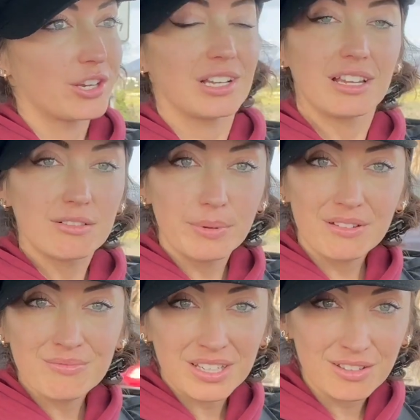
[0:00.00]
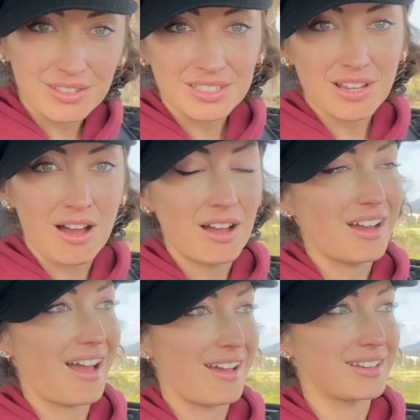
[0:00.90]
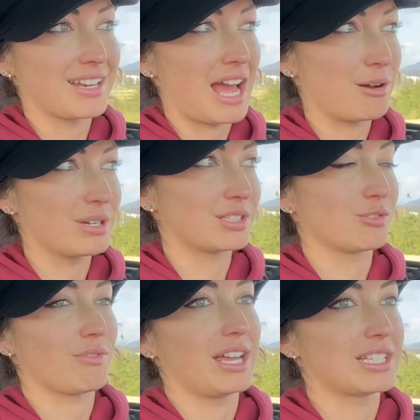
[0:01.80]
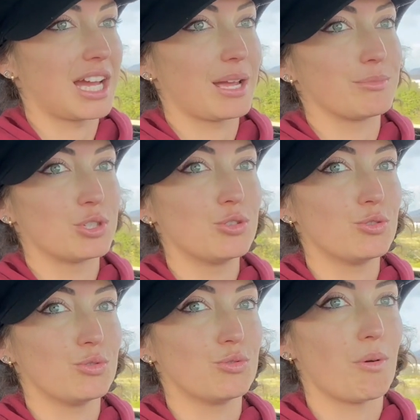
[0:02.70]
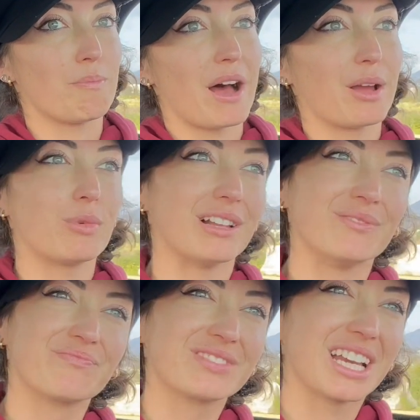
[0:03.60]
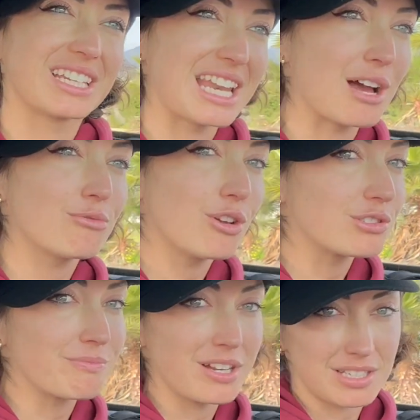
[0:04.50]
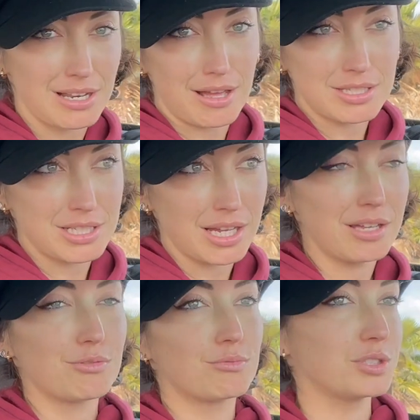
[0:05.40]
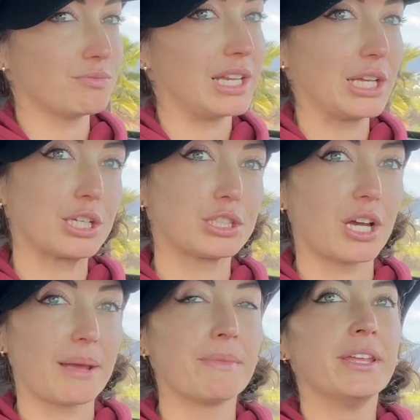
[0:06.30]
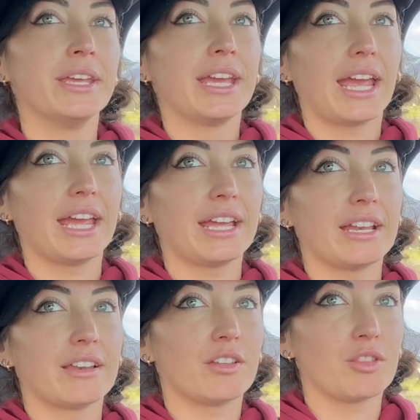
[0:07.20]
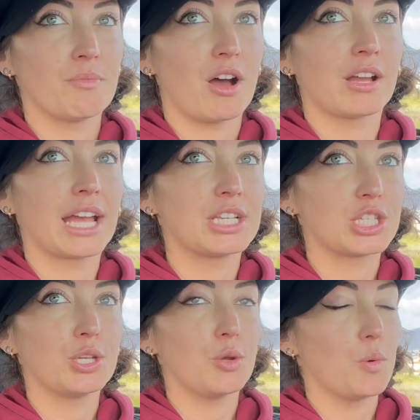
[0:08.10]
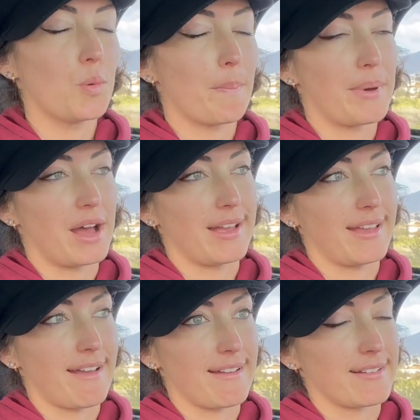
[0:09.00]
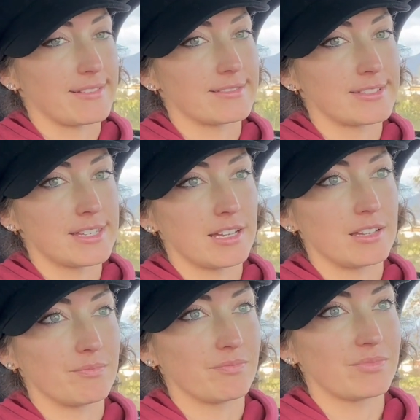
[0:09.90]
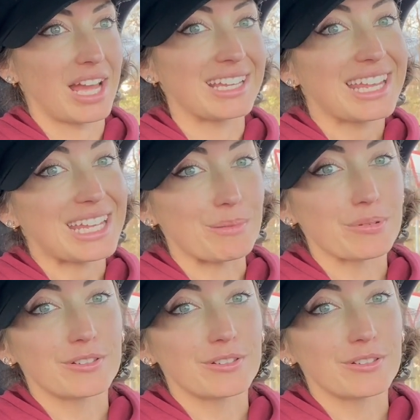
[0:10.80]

a little bit of money on this car, and now is a great time to buy. Well, now not as much. Last year was a really good time in the market to buy and keep.